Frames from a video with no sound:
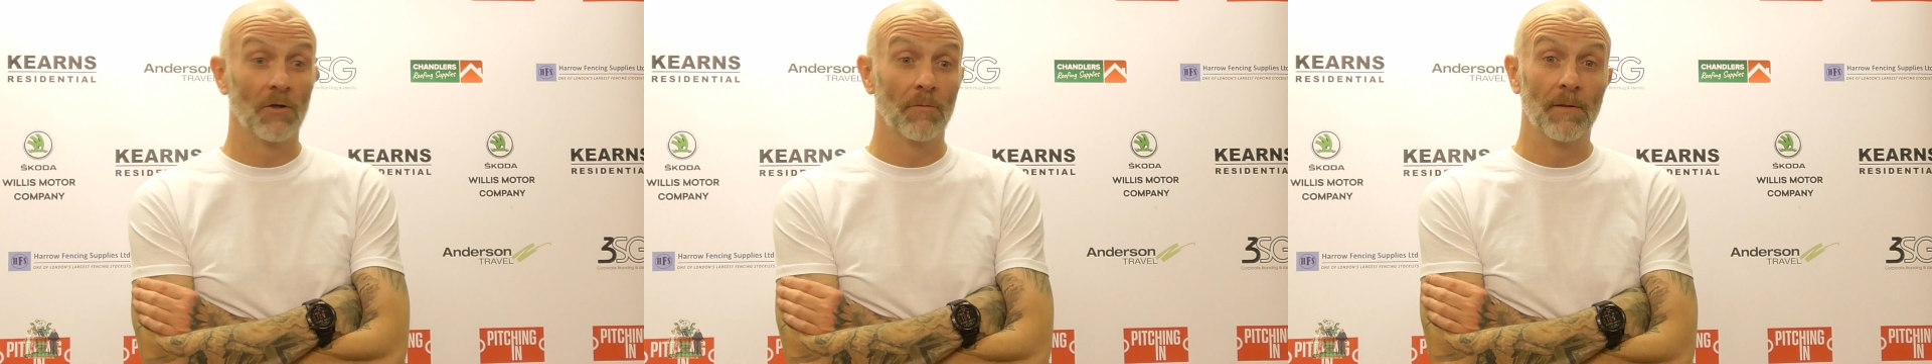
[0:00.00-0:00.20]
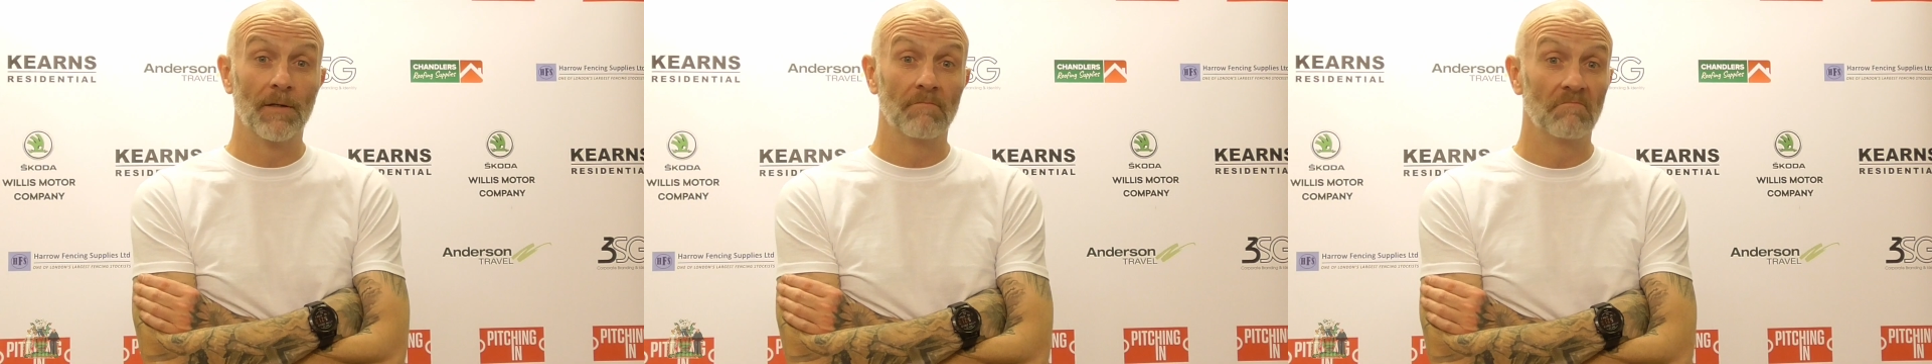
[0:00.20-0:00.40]
could
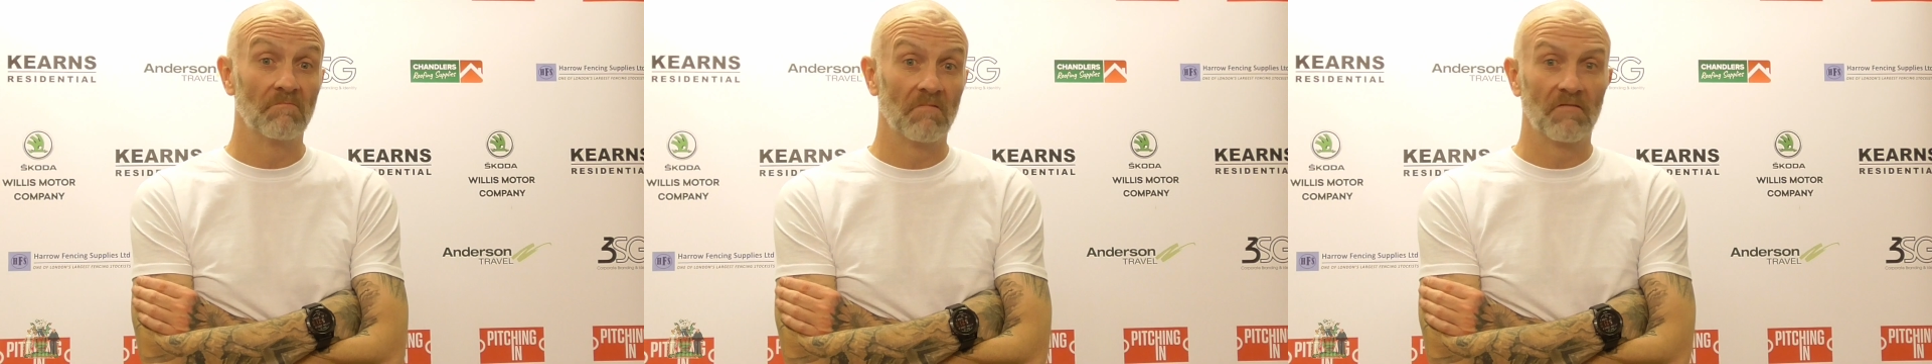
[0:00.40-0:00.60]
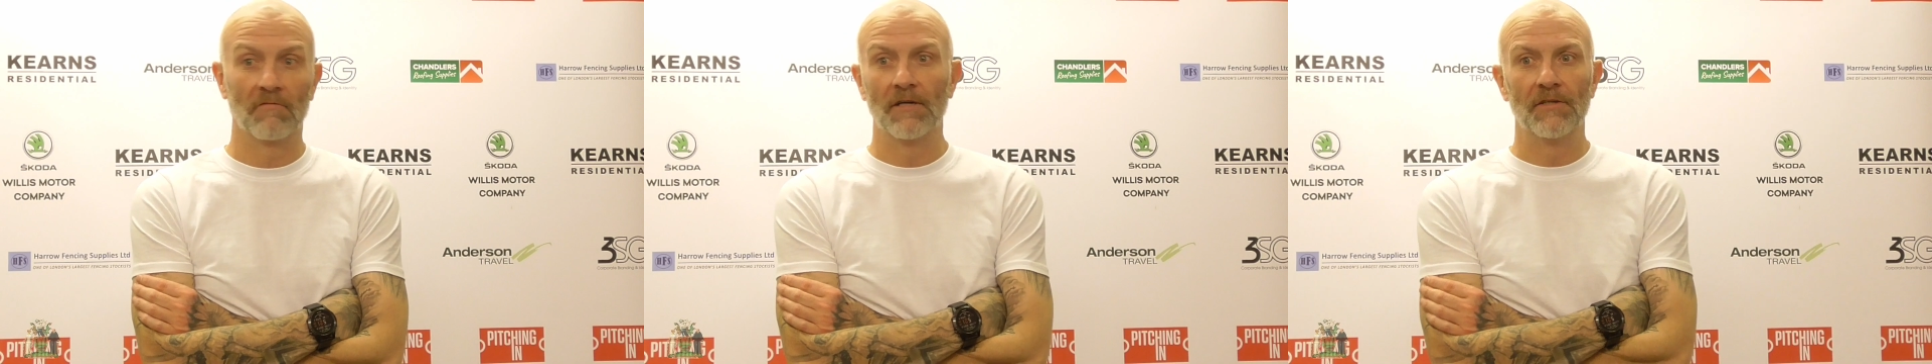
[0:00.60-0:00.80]
have been
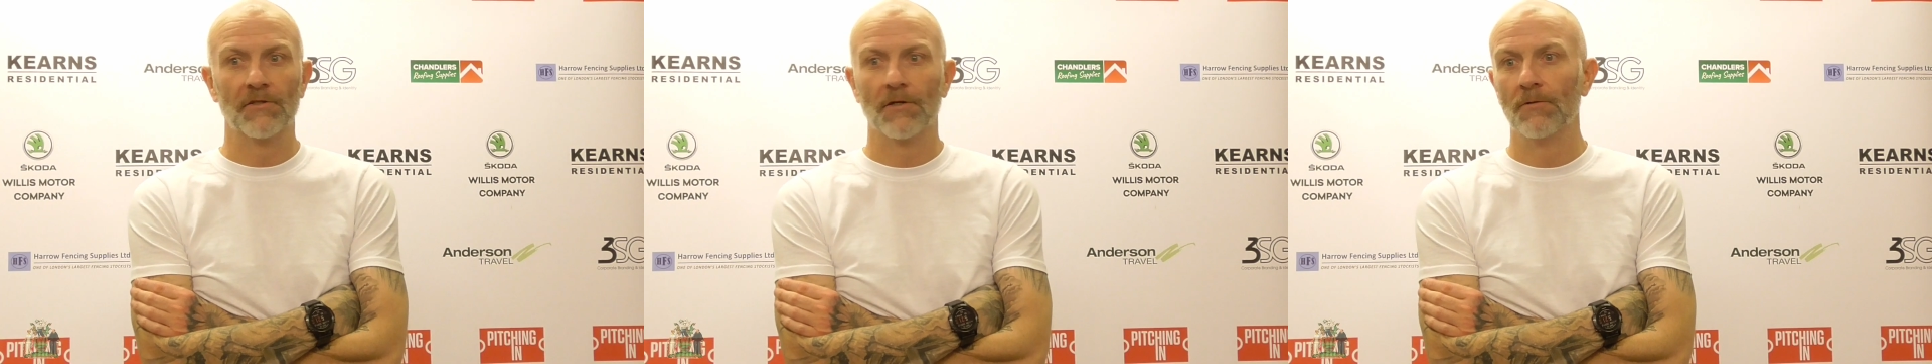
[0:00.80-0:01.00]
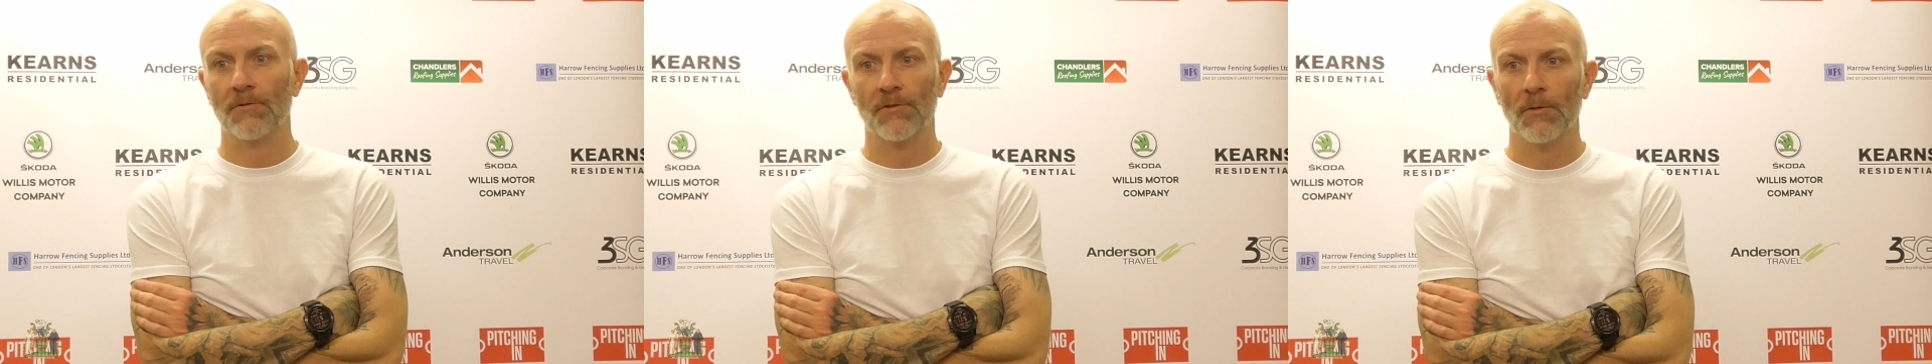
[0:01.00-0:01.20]

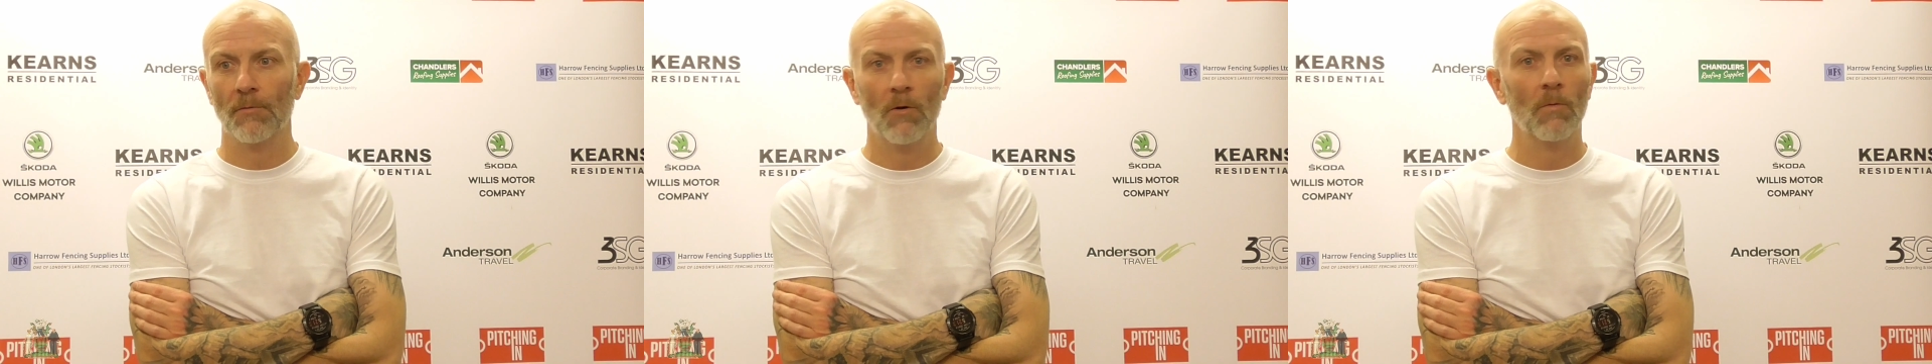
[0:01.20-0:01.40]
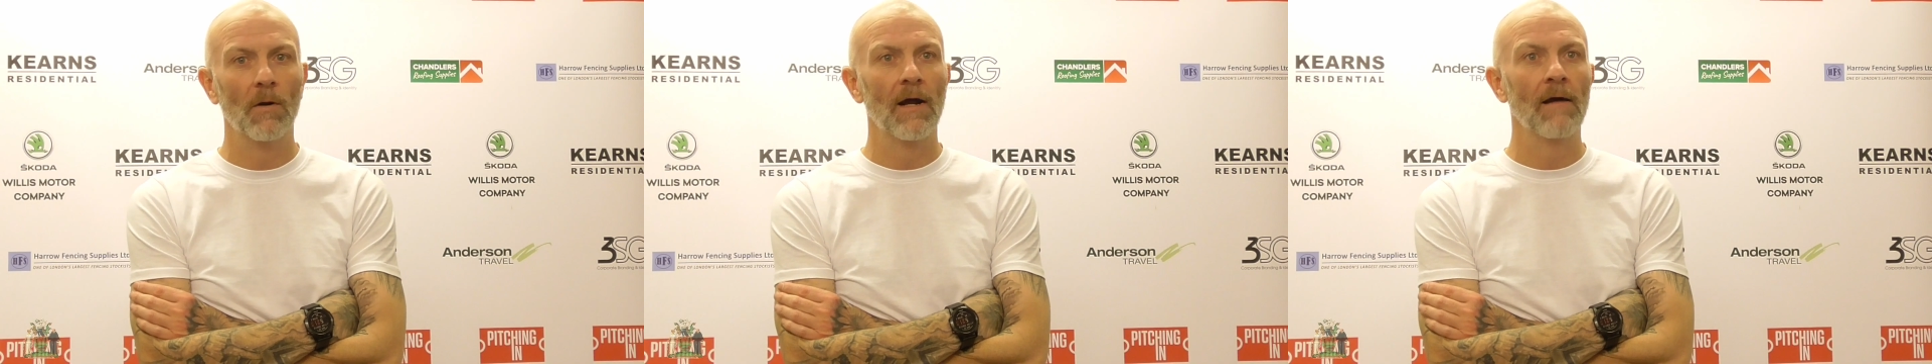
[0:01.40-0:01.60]
3-2,
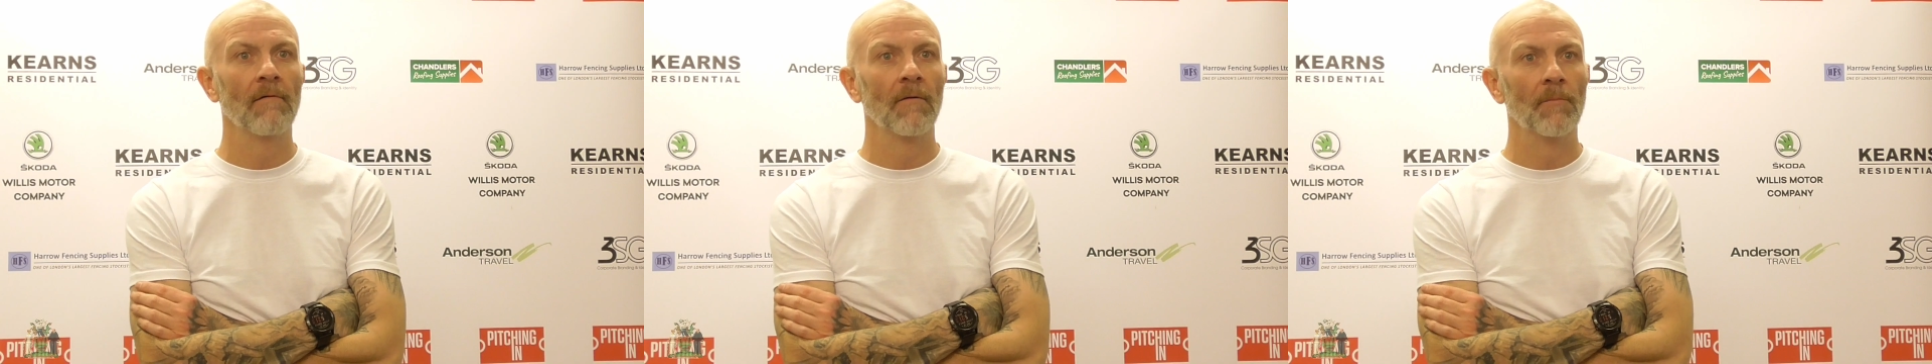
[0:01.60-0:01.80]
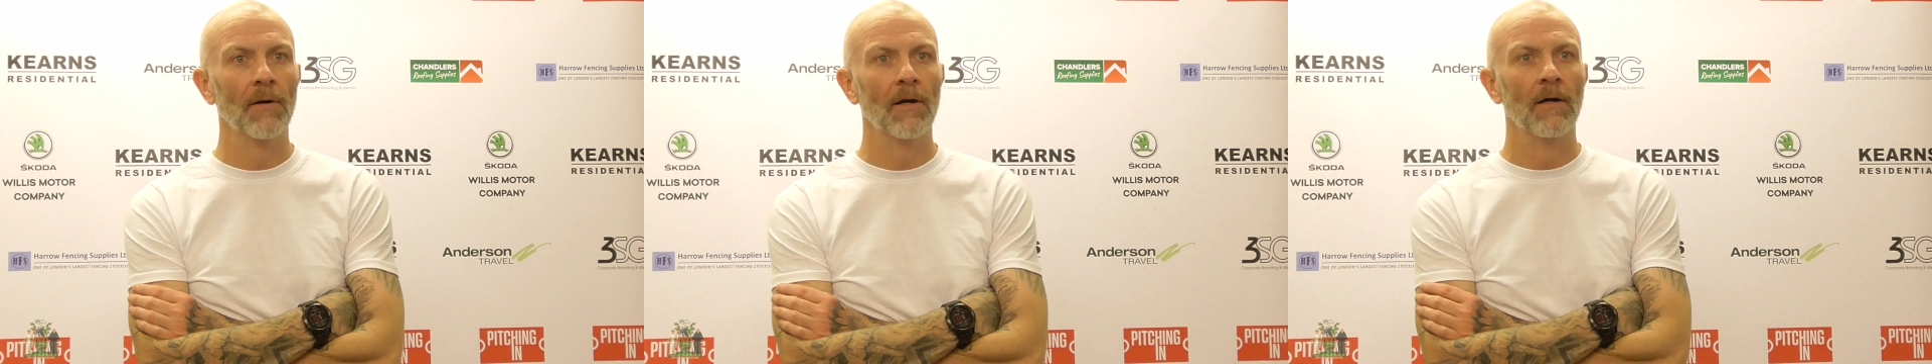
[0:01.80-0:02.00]
2 or
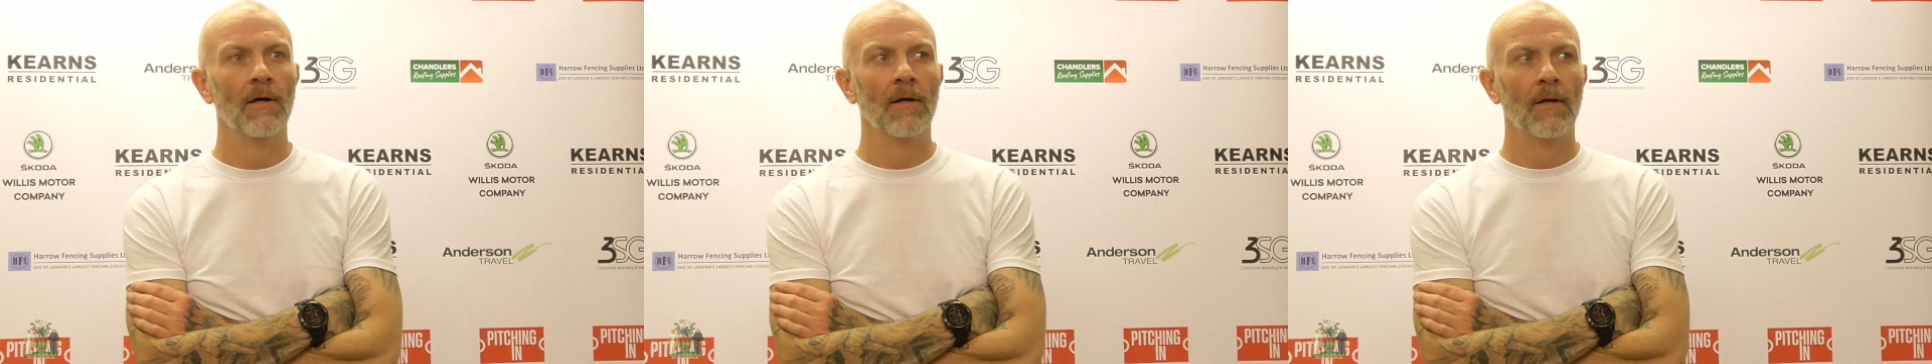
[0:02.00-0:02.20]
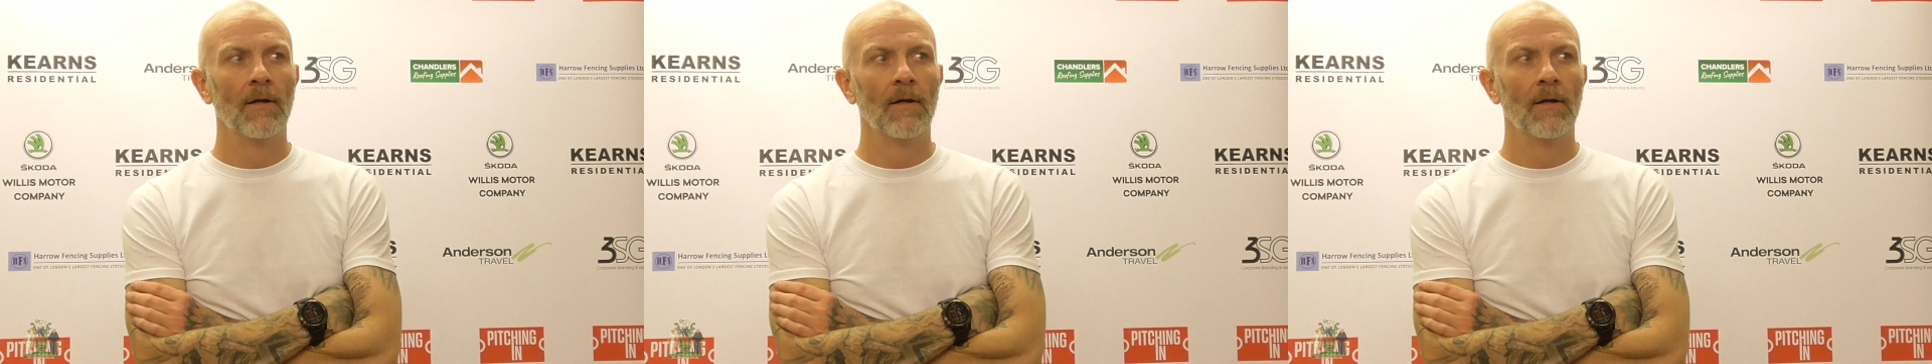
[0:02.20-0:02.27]
whatever, but